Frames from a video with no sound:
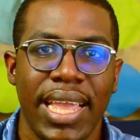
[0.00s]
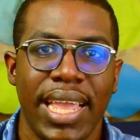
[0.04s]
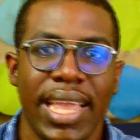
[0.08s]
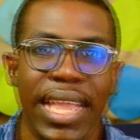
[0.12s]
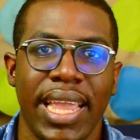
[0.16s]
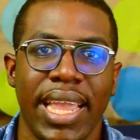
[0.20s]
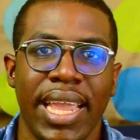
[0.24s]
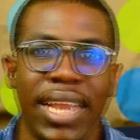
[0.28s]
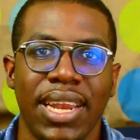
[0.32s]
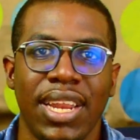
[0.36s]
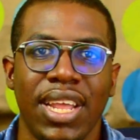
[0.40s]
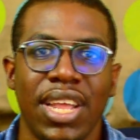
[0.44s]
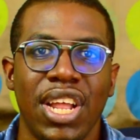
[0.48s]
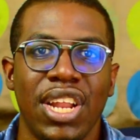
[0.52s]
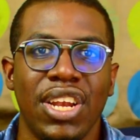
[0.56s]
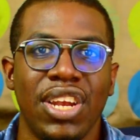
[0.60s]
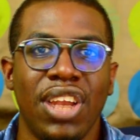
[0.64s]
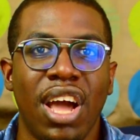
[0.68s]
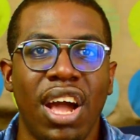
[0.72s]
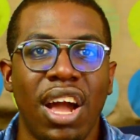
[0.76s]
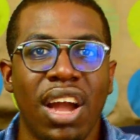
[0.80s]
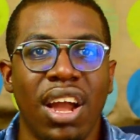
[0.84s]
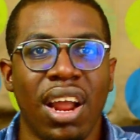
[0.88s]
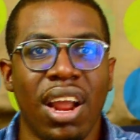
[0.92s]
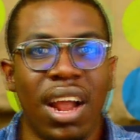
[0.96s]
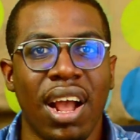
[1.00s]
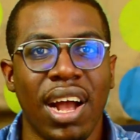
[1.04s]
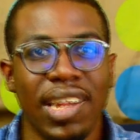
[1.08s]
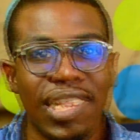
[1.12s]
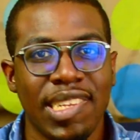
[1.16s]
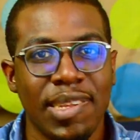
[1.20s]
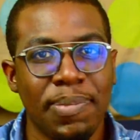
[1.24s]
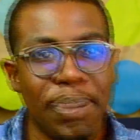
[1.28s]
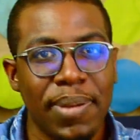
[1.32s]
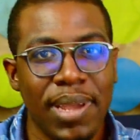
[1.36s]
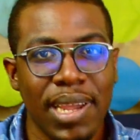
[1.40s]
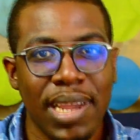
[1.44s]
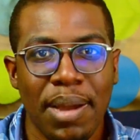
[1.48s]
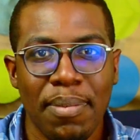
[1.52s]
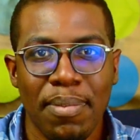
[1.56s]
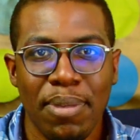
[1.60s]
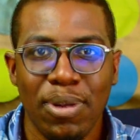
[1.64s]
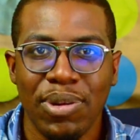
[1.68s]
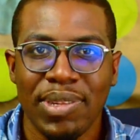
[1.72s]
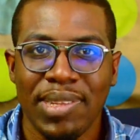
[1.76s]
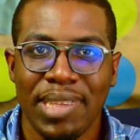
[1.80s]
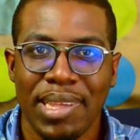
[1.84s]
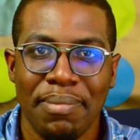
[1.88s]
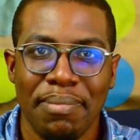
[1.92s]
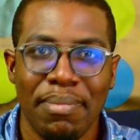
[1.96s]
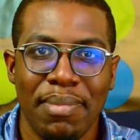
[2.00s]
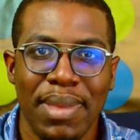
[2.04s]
In not gossiping about him